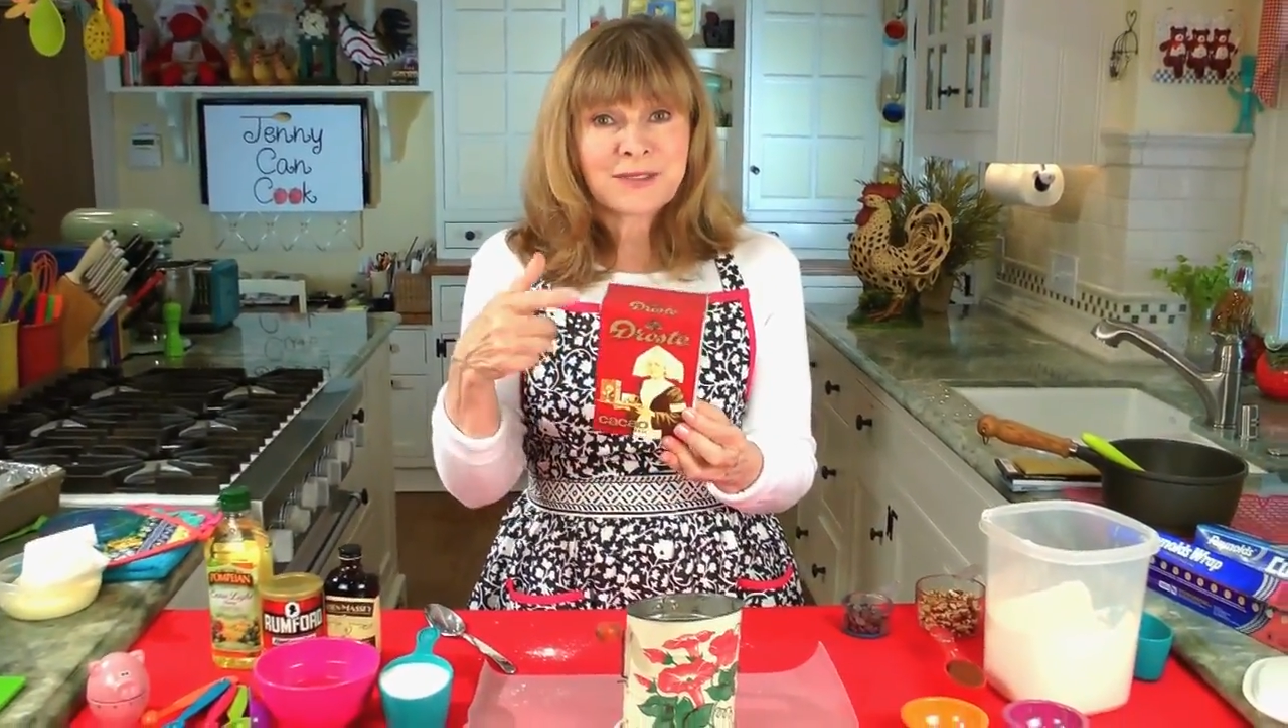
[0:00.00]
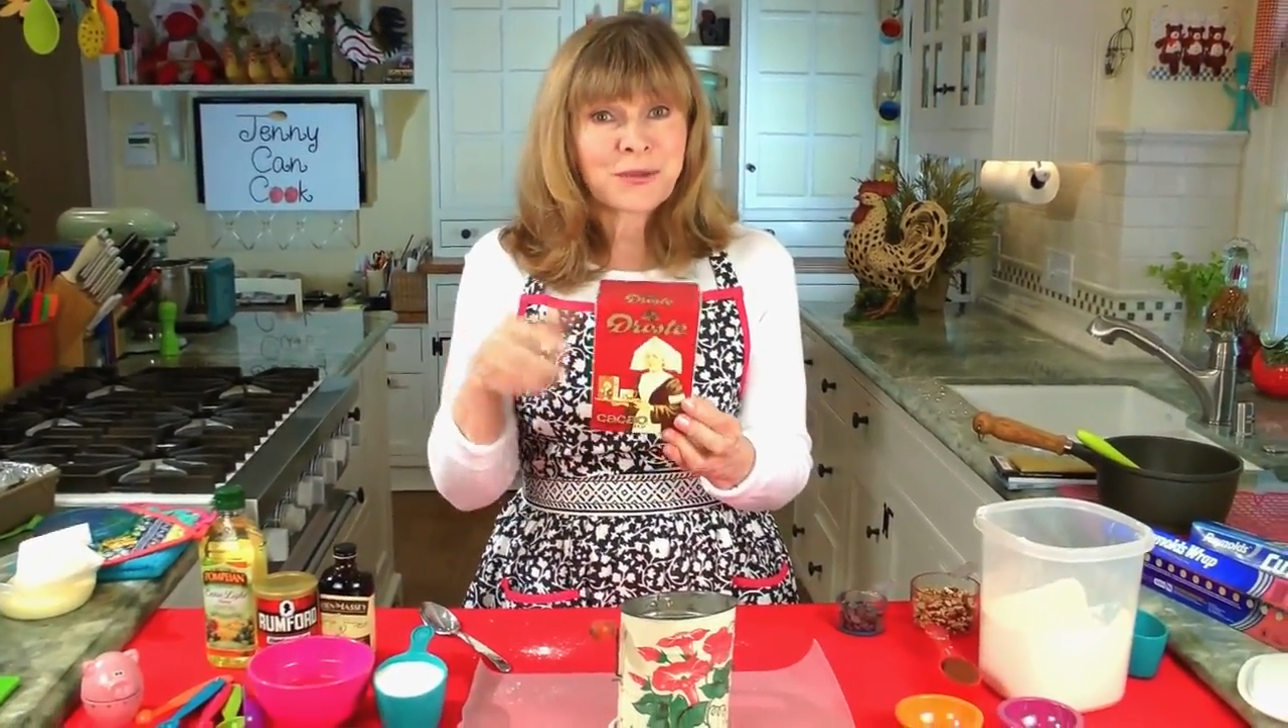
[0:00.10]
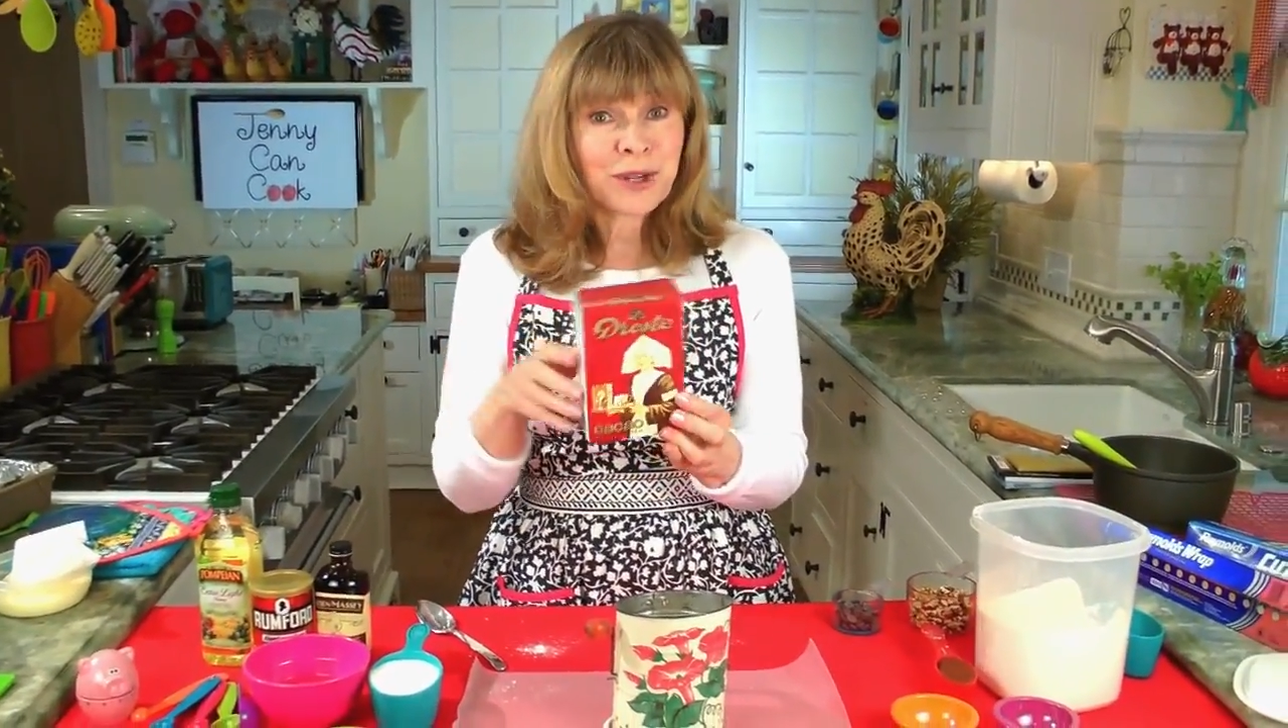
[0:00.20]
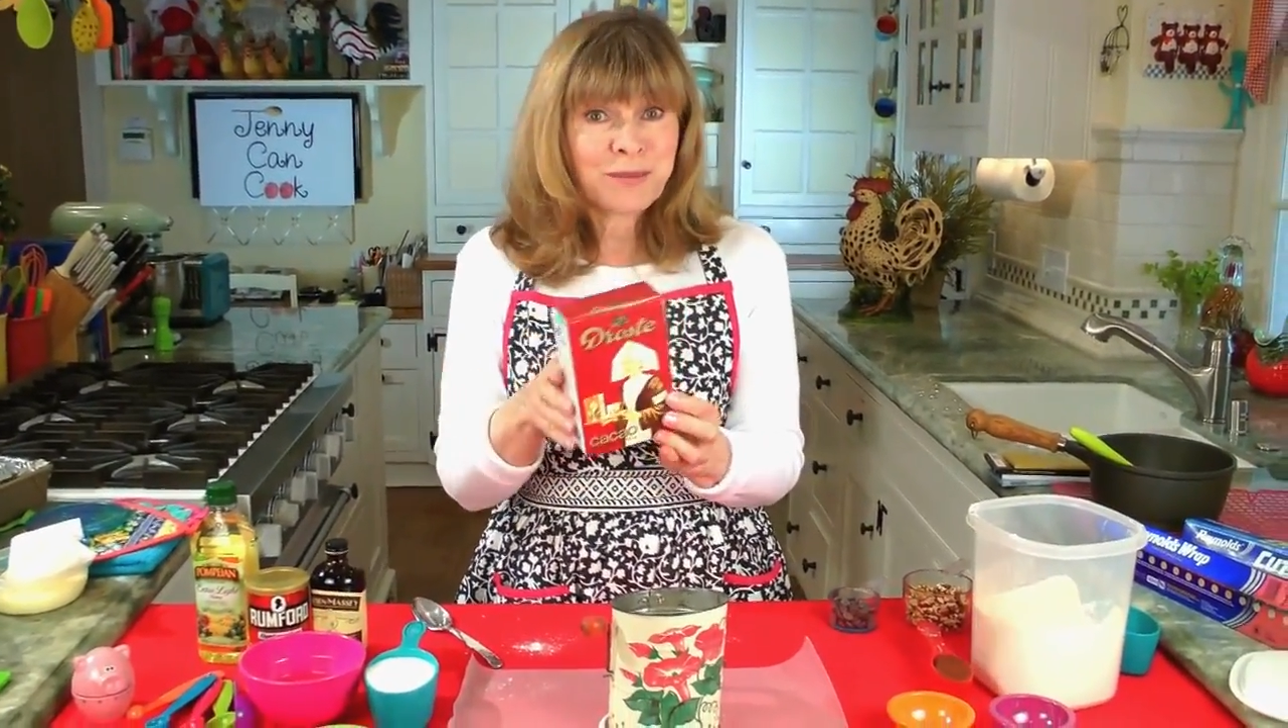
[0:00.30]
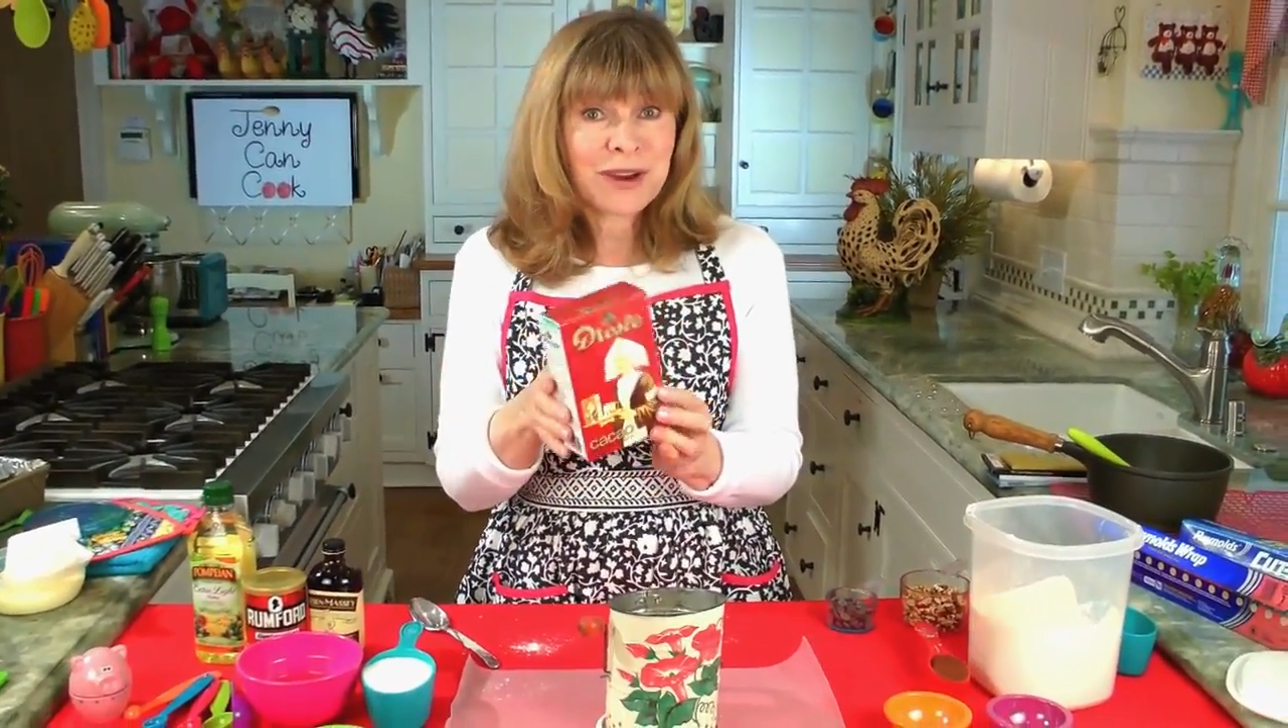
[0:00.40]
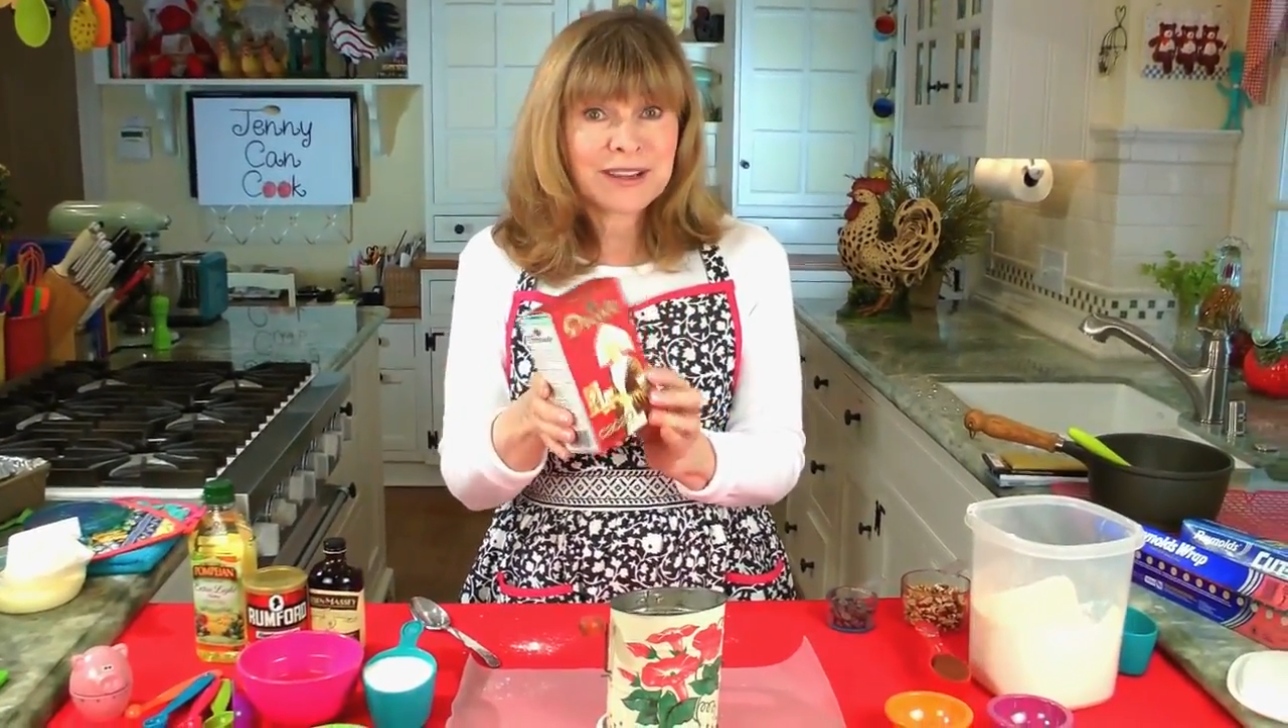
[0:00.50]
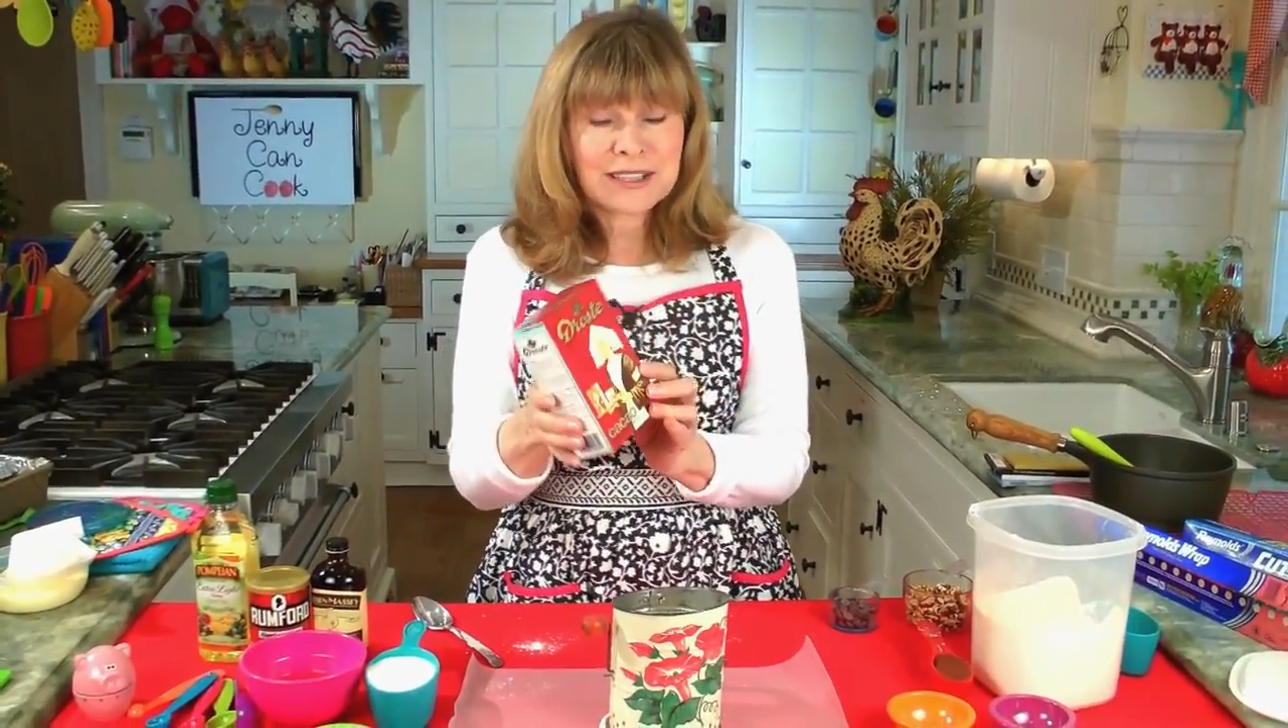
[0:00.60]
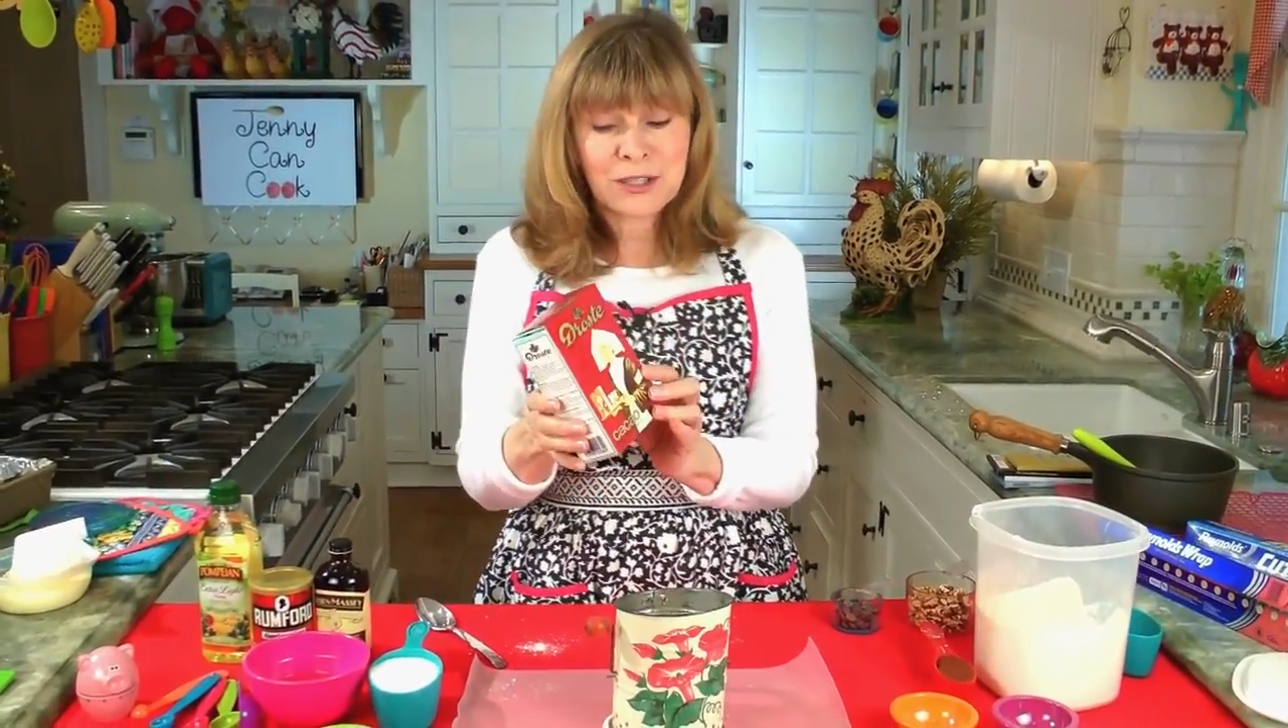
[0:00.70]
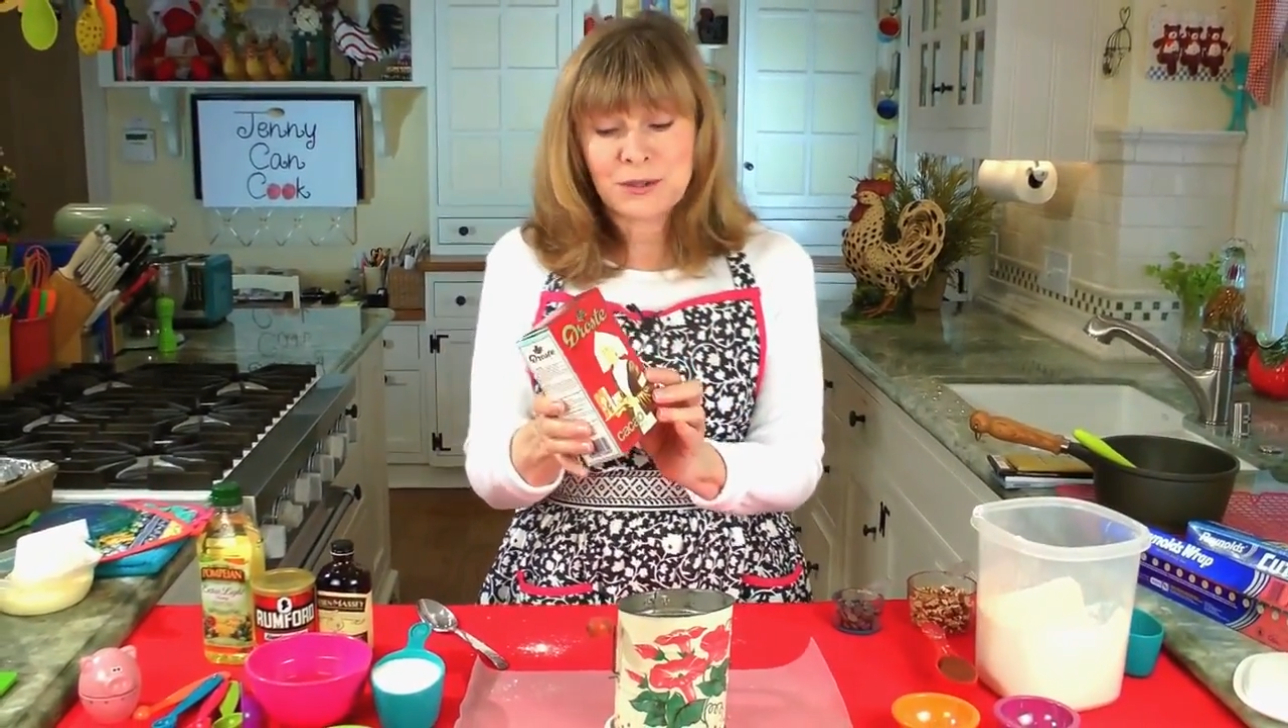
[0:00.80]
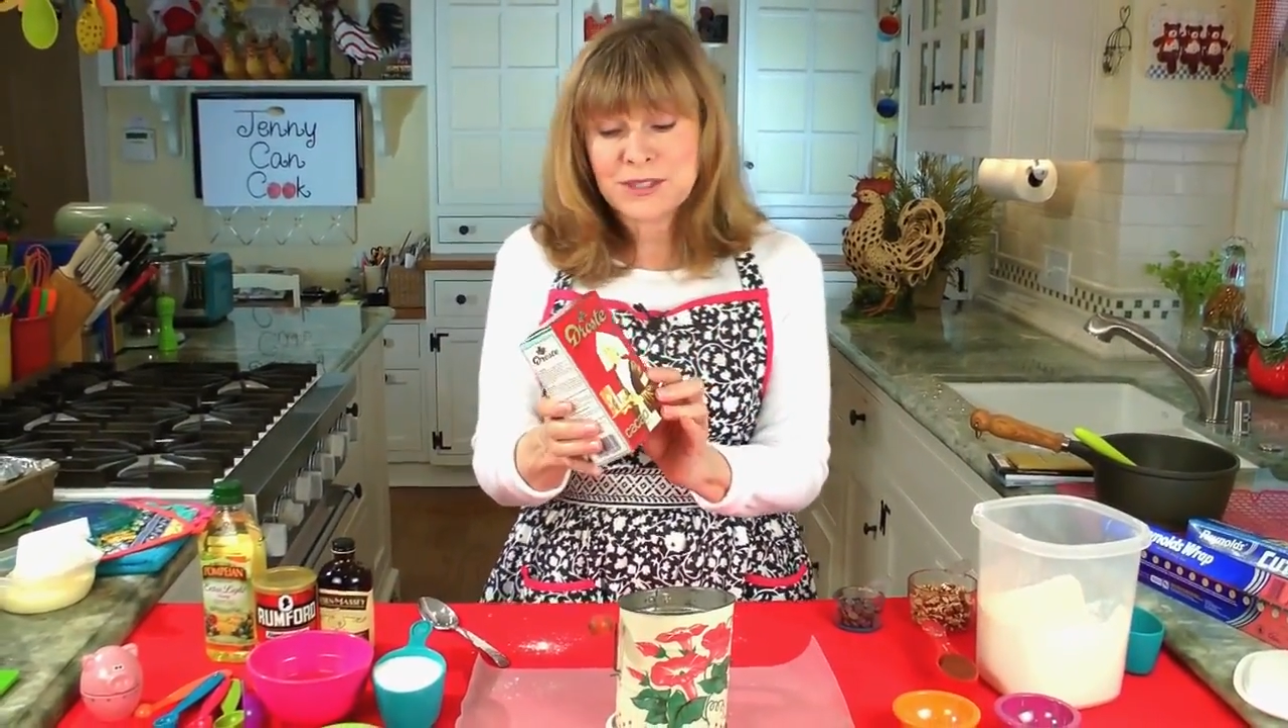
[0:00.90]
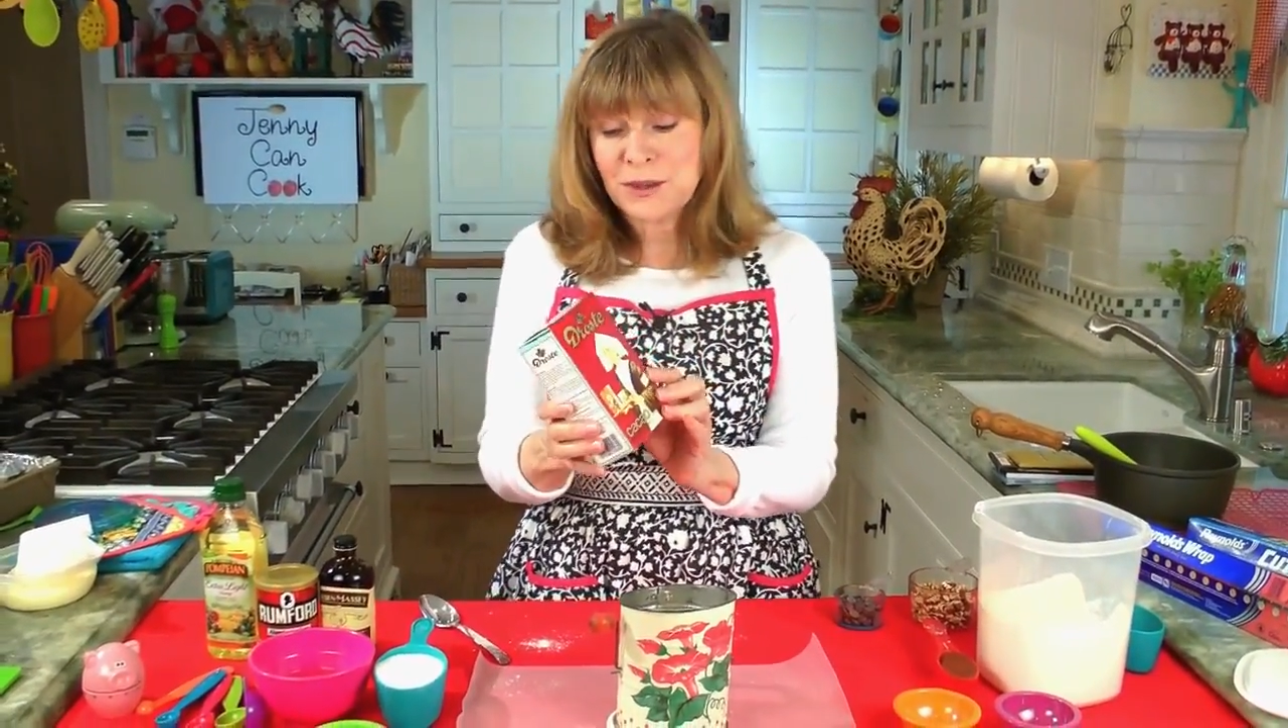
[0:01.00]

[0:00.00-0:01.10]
at World Market too.